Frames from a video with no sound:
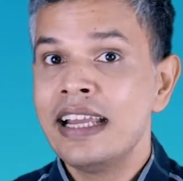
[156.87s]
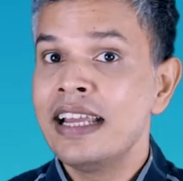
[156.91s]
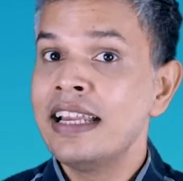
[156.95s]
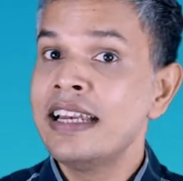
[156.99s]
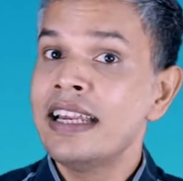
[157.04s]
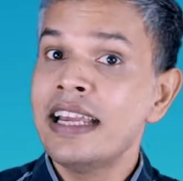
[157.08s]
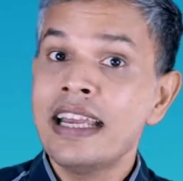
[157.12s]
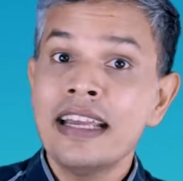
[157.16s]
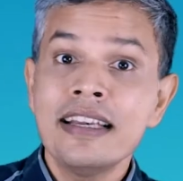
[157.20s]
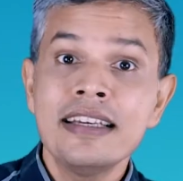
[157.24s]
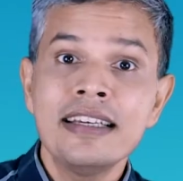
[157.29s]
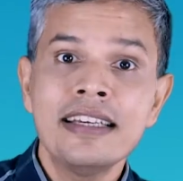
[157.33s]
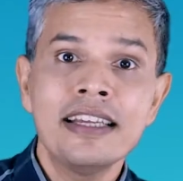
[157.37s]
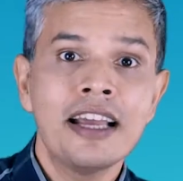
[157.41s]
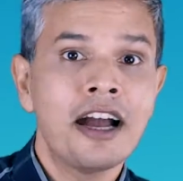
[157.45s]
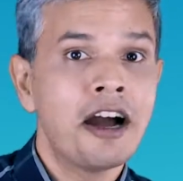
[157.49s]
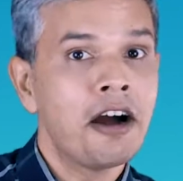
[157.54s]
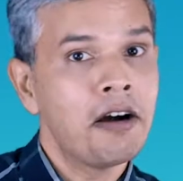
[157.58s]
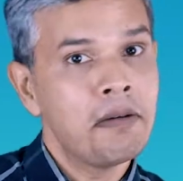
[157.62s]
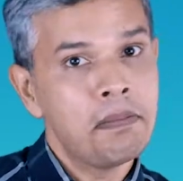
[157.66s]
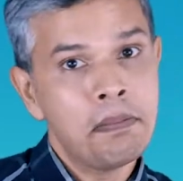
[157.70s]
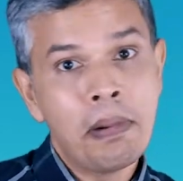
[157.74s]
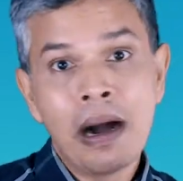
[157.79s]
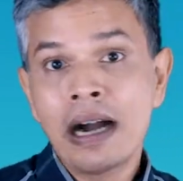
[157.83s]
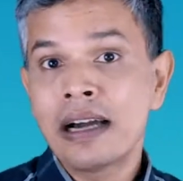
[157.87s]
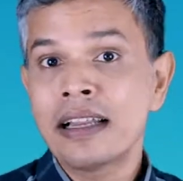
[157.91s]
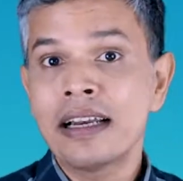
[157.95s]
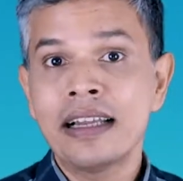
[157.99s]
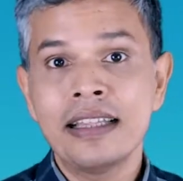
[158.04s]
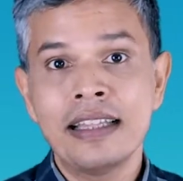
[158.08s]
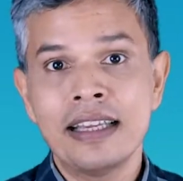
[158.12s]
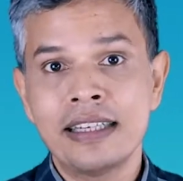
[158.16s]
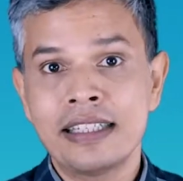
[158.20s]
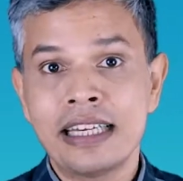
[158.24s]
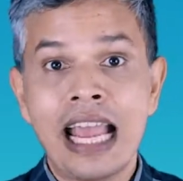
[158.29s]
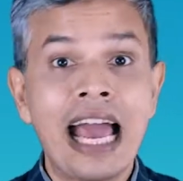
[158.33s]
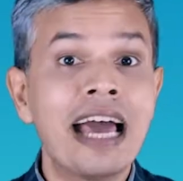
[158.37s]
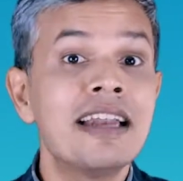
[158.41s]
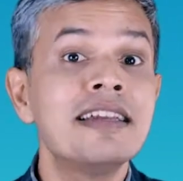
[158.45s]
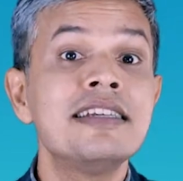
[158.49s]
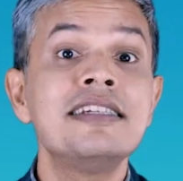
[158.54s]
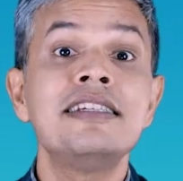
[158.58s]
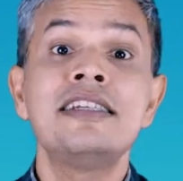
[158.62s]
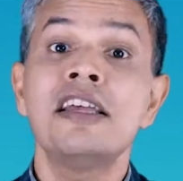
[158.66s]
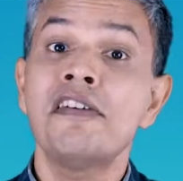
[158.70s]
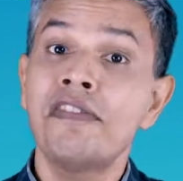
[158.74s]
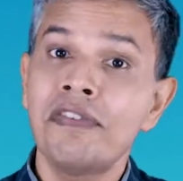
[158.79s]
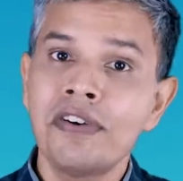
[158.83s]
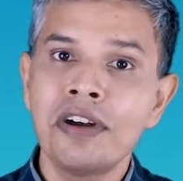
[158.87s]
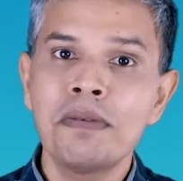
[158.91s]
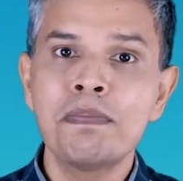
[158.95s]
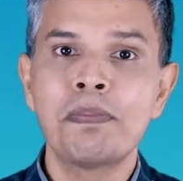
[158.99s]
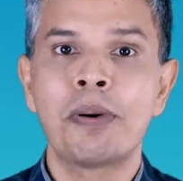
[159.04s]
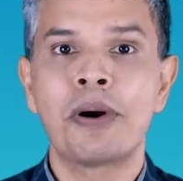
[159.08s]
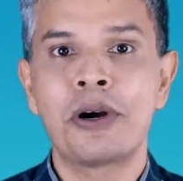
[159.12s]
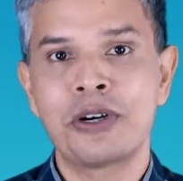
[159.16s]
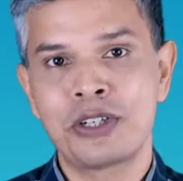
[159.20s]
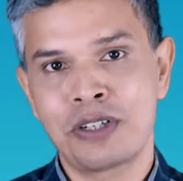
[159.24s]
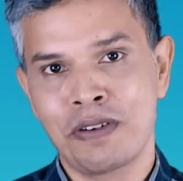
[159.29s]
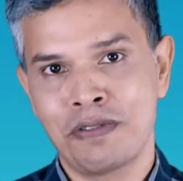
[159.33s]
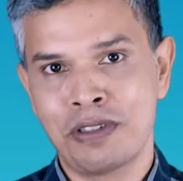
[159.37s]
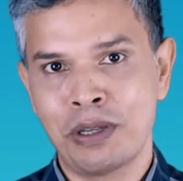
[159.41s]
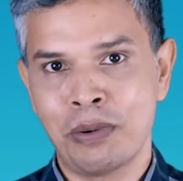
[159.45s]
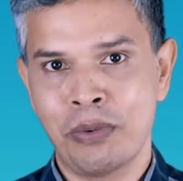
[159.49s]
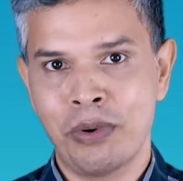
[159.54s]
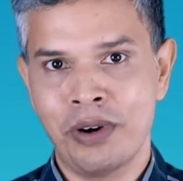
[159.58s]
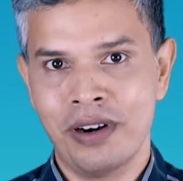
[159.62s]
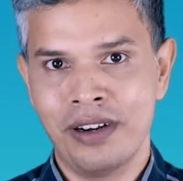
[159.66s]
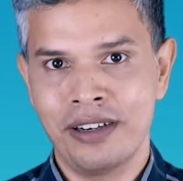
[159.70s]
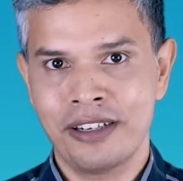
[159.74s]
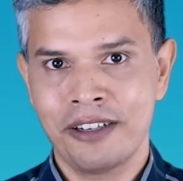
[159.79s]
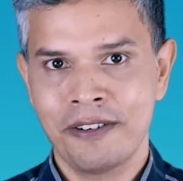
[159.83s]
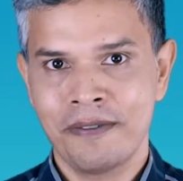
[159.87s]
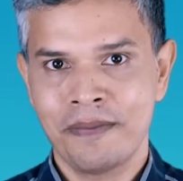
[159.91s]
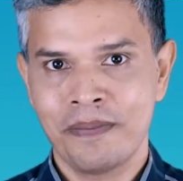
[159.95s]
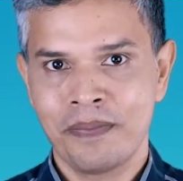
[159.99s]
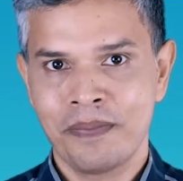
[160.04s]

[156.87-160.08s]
in India, Bangladesh, and different parts of the world.